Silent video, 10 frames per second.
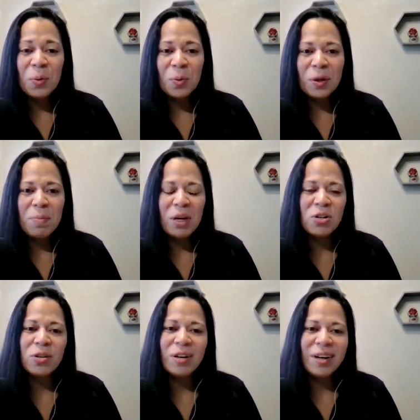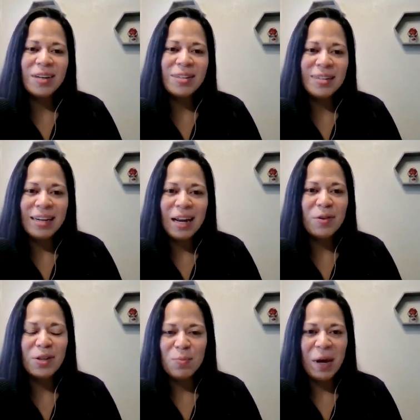really make sure that I send out
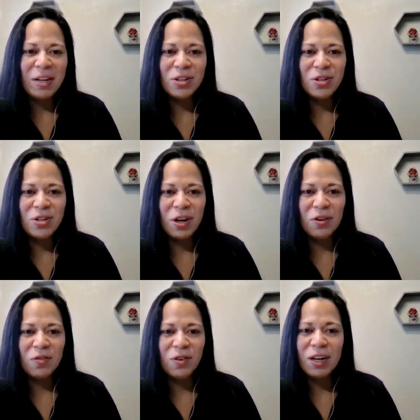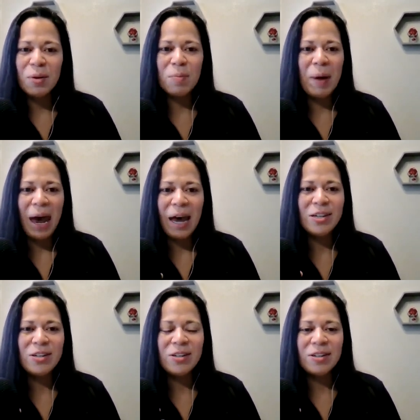this message of getting
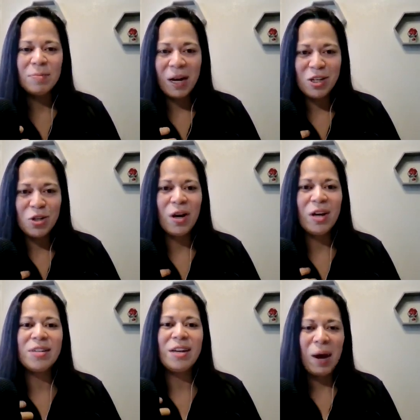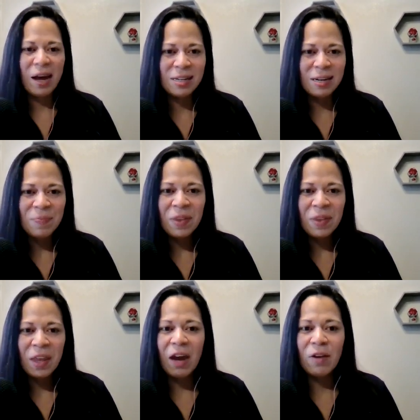past my stress, getting past
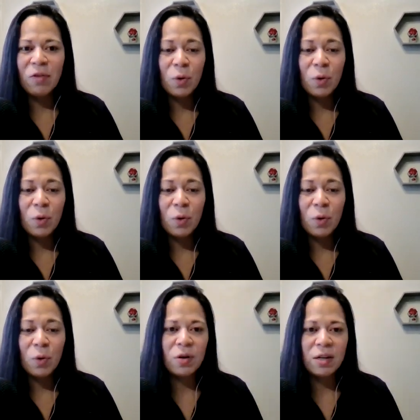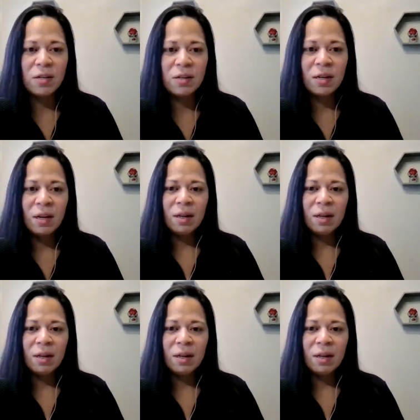everyone else's stress,